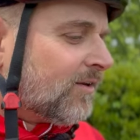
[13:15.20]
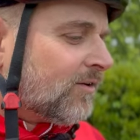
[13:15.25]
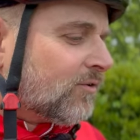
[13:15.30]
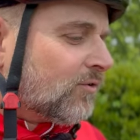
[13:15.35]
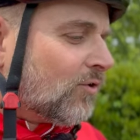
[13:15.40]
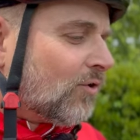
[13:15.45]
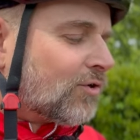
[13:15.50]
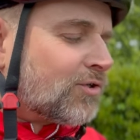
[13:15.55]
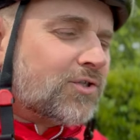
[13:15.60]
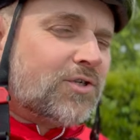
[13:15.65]

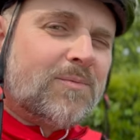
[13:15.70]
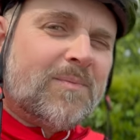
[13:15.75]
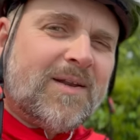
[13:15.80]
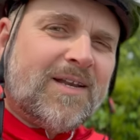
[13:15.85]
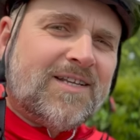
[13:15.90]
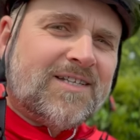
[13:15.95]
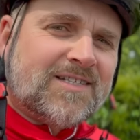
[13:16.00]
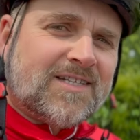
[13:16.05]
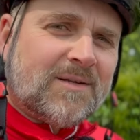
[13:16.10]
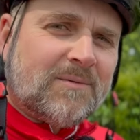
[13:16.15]
Not too many
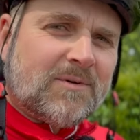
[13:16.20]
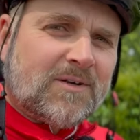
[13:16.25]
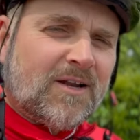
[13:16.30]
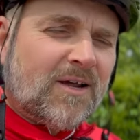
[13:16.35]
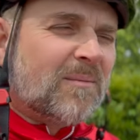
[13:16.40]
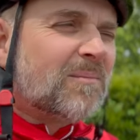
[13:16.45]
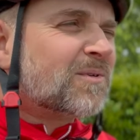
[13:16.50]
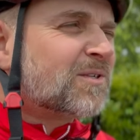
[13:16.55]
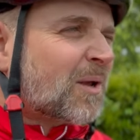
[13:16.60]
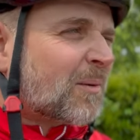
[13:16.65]
steep
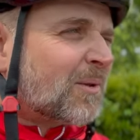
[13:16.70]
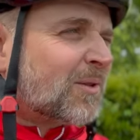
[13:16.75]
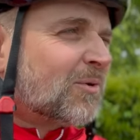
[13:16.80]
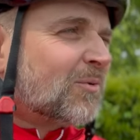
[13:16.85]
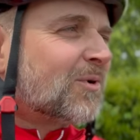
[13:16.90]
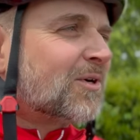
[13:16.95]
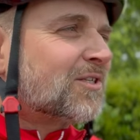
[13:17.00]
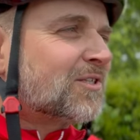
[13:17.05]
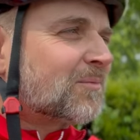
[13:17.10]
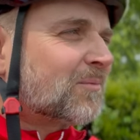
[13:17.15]
climbs. I mean, there
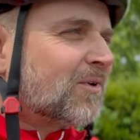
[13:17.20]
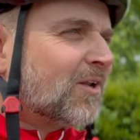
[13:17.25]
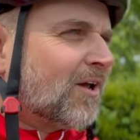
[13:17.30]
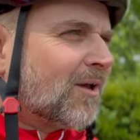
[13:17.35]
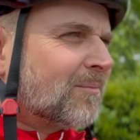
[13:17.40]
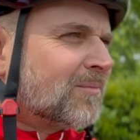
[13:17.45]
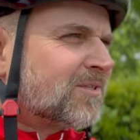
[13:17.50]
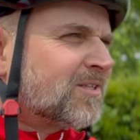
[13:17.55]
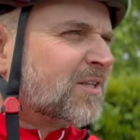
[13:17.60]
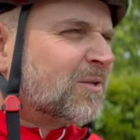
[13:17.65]
were some
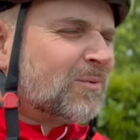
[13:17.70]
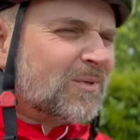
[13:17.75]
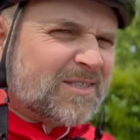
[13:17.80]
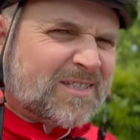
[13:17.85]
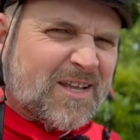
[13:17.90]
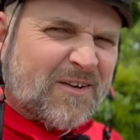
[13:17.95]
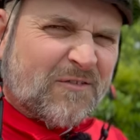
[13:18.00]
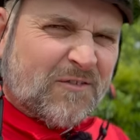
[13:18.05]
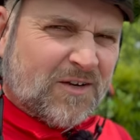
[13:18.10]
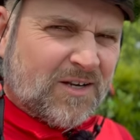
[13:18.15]
climbs and there was
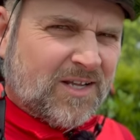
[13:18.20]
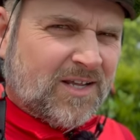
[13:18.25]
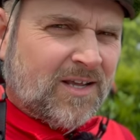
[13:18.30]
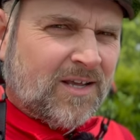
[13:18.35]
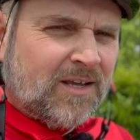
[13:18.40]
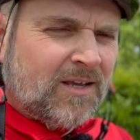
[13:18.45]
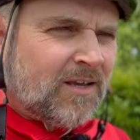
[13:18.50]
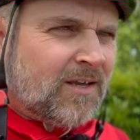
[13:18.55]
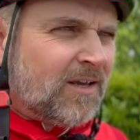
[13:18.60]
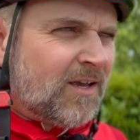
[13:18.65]
definitely
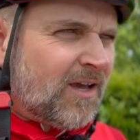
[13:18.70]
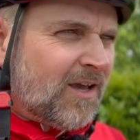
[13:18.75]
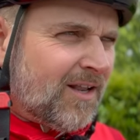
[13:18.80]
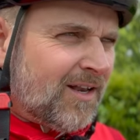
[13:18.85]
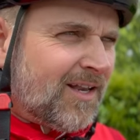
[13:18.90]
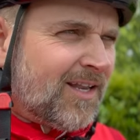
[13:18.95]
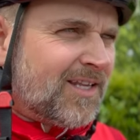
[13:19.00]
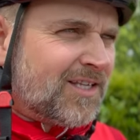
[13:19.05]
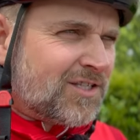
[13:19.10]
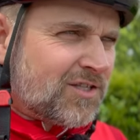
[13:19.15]
at
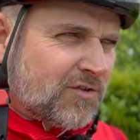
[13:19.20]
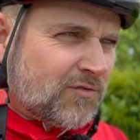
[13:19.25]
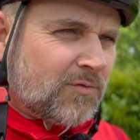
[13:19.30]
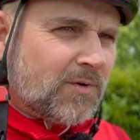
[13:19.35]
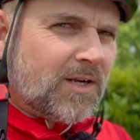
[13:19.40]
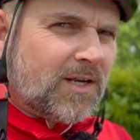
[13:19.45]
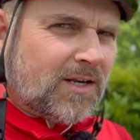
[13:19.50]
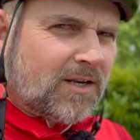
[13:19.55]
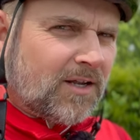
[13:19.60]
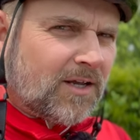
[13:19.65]
least
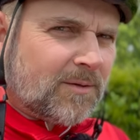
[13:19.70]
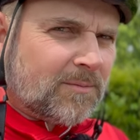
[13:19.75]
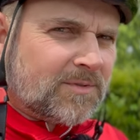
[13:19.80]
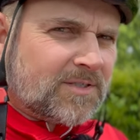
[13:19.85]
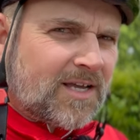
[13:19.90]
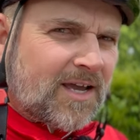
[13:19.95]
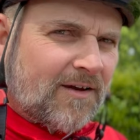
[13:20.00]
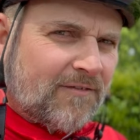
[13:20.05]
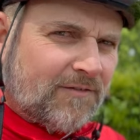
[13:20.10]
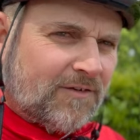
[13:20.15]
3 climbs
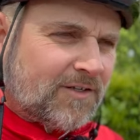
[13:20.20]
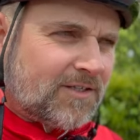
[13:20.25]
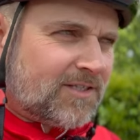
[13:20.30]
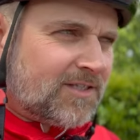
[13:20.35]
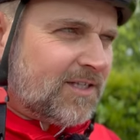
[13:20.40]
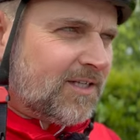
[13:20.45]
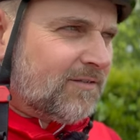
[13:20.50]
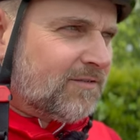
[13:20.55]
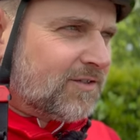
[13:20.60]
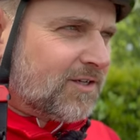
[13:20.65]
after
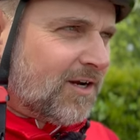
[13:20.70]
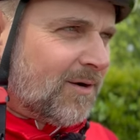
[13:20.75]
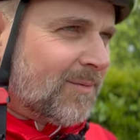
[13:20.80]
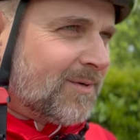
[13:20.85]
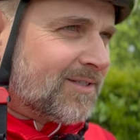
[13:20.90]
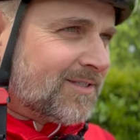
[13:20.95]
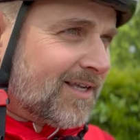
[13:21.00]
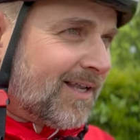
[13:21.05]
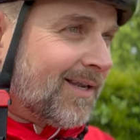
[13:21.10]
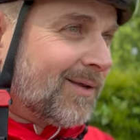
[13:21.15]
Steve's
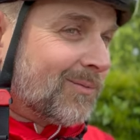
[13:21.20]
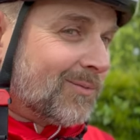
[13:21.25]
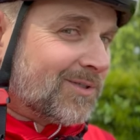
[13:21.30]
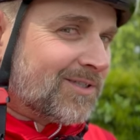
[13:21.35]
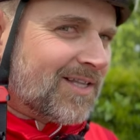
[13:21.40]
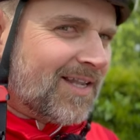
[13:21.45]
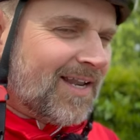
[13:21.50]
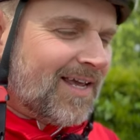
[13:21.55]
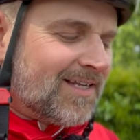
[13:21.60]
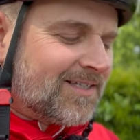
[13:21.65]
Garmin said it was
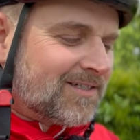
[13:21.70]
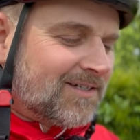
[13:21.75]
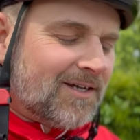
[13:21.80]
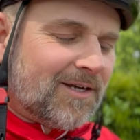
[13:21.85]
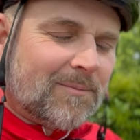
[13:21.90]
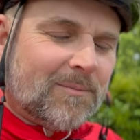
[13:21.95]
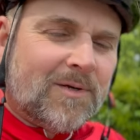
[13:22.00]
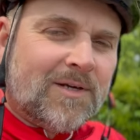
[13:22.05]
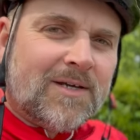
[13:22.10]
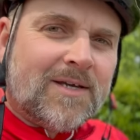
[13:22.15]
the last
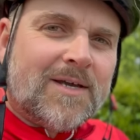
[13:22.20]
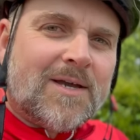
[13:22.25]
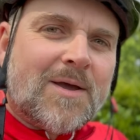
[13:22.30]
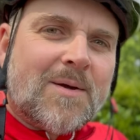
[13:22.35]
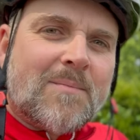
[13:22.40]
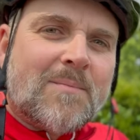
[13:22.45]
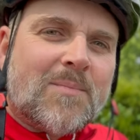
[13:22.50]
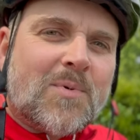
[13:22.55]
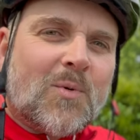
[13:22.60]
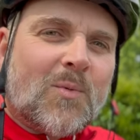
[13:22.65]
climb.
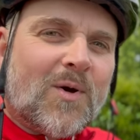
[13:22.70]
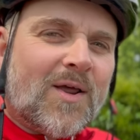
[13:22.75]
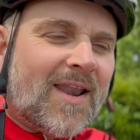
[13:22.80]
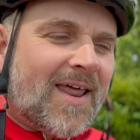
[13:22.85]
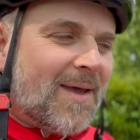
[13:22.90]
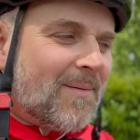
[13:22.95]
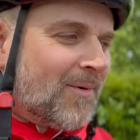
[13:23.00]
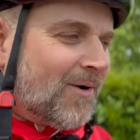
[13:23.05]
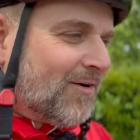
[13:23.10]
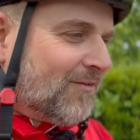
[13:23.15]
But we'll
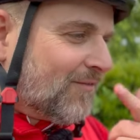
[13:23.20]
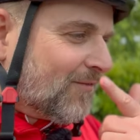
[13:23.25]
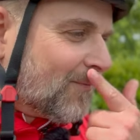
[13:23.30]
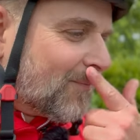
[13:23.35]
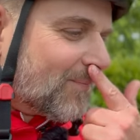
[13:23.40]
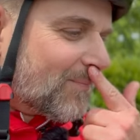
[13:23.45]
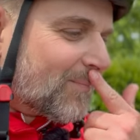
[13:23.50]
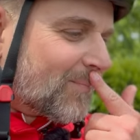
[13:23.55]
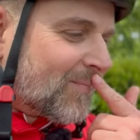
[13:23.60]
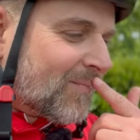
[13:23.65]
let him off.
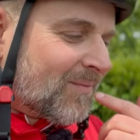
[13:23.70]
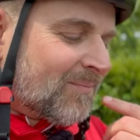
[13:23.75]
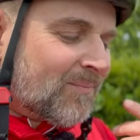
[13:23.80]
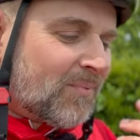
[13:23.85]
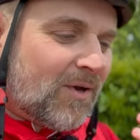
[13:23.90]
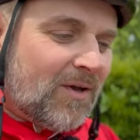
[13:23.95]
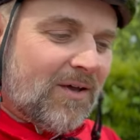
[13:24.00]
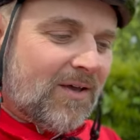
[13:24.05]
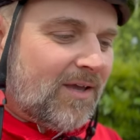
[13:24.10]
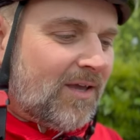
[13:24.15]

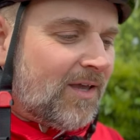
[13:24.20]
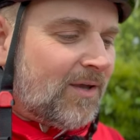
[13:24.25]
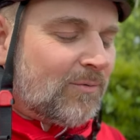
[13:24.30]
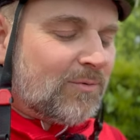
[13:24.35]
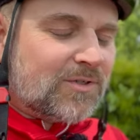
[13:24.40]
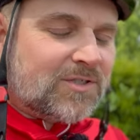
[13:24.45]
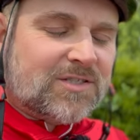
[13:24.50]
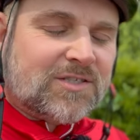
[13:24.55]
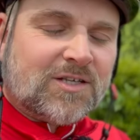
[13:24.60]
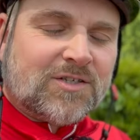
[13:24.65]
But it
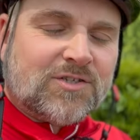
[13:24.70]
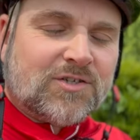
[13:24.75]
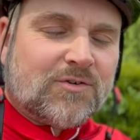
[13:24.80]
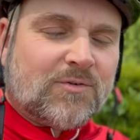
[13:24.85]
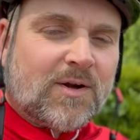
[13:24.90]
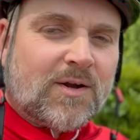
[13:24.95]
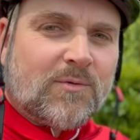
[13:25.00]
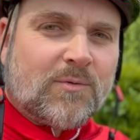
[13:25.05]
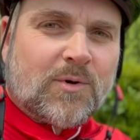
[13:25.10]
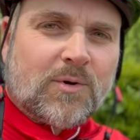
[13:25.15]
was such a
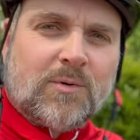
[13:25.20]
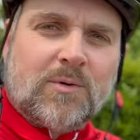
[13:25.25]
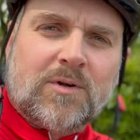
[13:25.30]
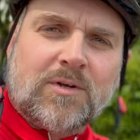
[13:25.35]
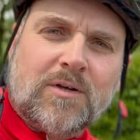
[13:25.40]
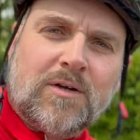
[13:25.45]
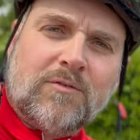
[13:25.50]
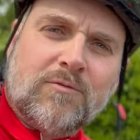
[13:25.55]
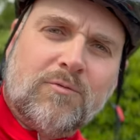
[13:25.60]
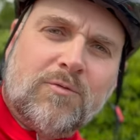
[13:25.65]
great route.
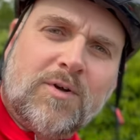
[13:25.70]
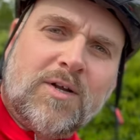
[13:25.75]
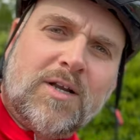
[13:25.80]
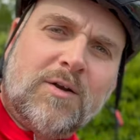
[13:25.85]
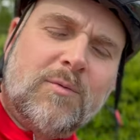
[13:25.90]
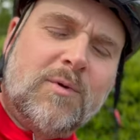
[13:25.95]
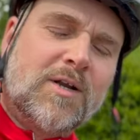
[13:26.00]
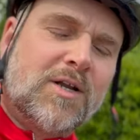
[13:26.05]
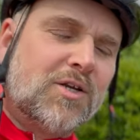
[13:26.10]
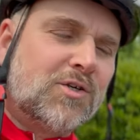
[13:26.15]
Really,
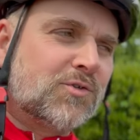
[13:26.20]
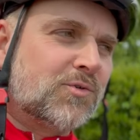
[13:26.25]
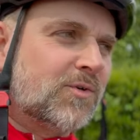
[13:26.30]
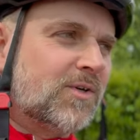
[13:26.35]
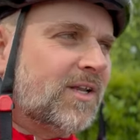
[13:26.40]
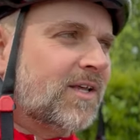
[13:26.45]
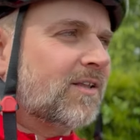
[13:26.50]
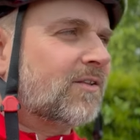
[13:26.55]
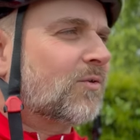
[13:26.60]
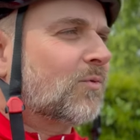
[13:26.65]
really enjoyed
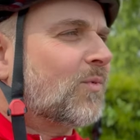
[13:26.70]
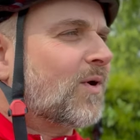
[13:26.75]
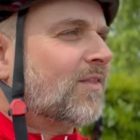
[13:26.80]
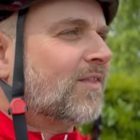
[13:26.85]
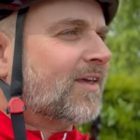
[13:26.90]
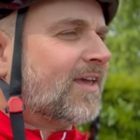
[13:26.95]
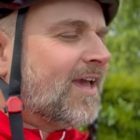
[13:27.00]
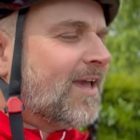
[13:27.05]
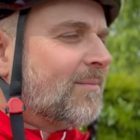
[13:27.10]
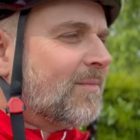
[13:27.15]
it. The weather
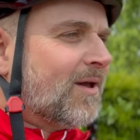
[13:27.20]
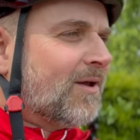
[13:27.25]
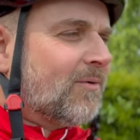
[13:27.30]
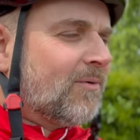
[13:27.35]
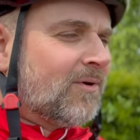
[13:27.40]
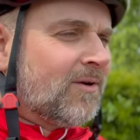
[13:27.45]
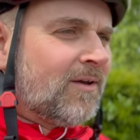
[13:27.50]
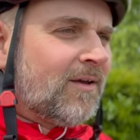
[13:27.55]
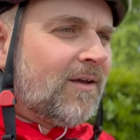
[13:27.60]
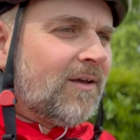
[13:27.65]
came out
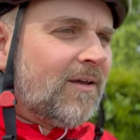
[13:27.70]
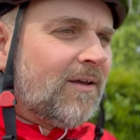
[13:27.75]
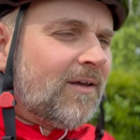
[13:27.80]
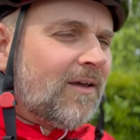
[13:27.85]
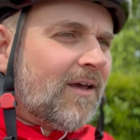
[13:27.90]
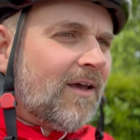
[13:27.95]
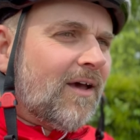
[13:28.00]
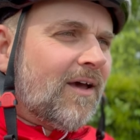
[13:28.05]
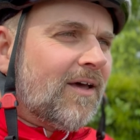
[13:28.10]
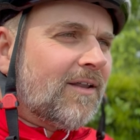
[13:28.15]

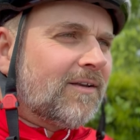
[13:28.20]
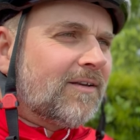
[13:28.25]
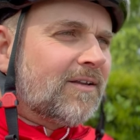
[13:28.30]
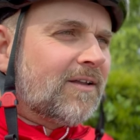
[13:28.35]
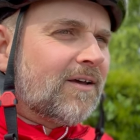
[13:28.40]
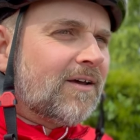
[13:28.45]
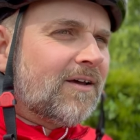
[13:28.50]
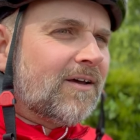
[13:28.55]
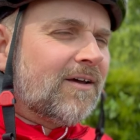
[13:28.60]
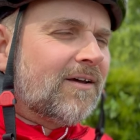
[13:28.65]
and
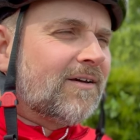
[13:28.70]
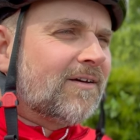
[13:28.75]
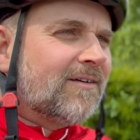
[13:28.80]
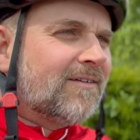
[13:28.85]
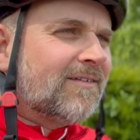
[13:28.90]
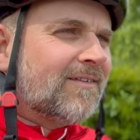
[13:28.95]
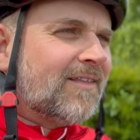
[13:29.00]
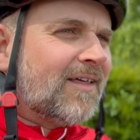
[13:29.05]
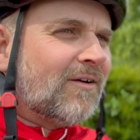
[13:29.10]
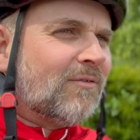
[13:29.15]

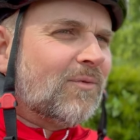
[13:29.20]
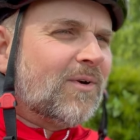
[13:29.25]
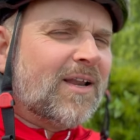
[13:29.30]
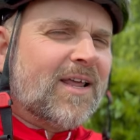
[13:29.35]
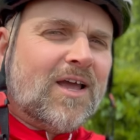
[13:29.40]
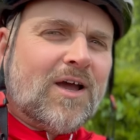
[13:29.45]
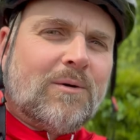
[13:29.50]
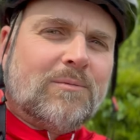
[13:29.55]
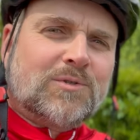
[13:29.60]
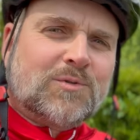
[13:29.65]
that really
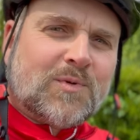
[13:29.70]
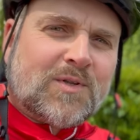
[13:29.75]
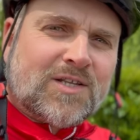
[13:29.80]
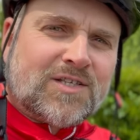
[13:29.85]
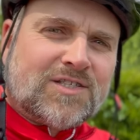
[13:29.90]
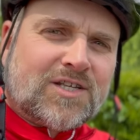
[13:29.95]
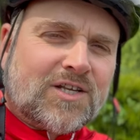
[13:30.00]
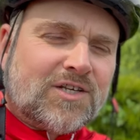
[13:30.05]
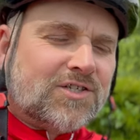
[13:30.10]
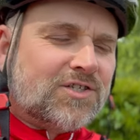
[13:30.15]
helps when the
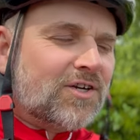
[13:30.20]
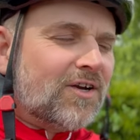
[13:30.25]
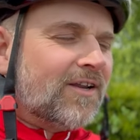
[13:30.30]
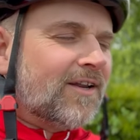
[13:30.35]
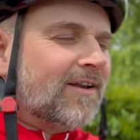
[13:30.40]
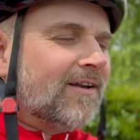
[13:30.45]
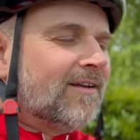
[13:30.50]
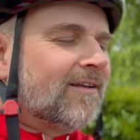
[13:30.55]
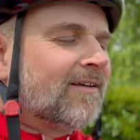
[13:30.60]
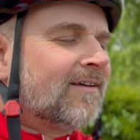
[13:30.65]
sun's
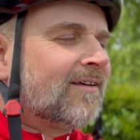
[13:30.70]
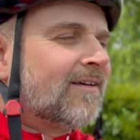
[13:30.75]
shining.